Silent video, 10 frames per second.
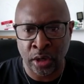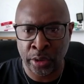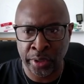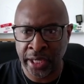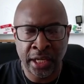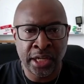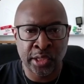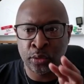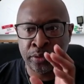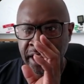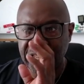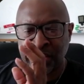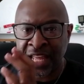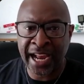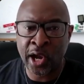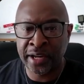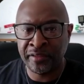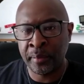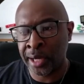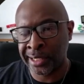okay. So that kind
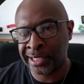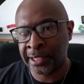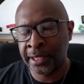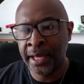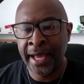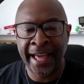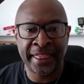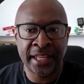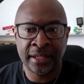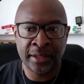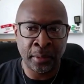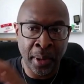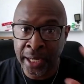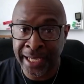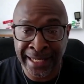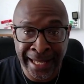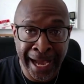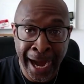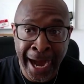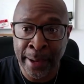of marketing. And then the marketing that
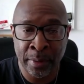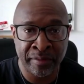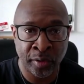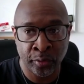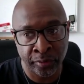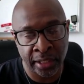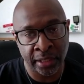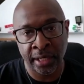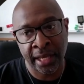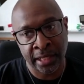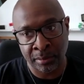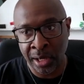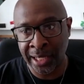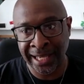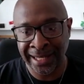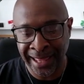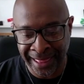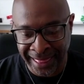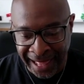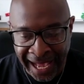I'm involved in is marketing
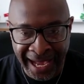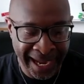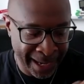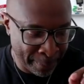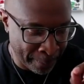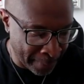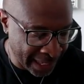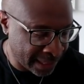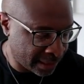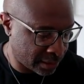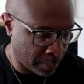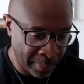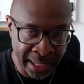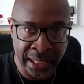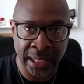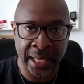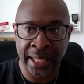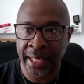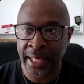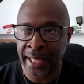that makes money.
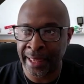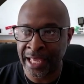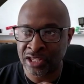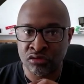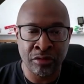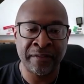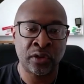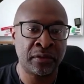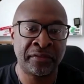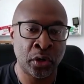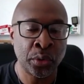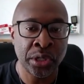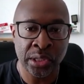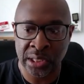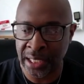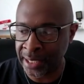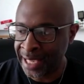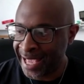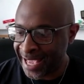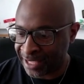It's revenue focused.
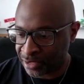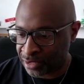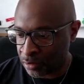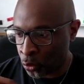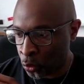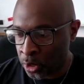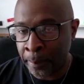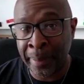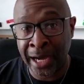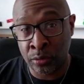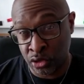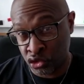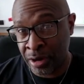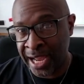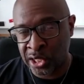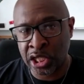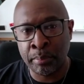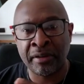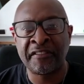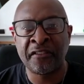It's all about strategy
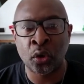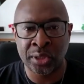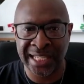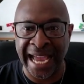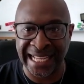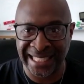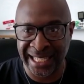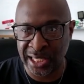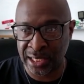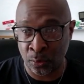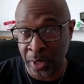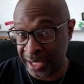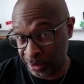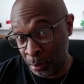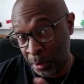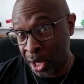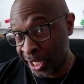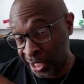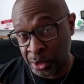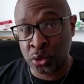before tactics, where the
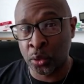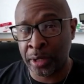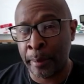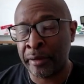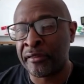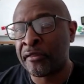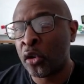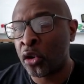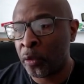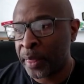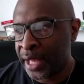marketing I'm talking about before,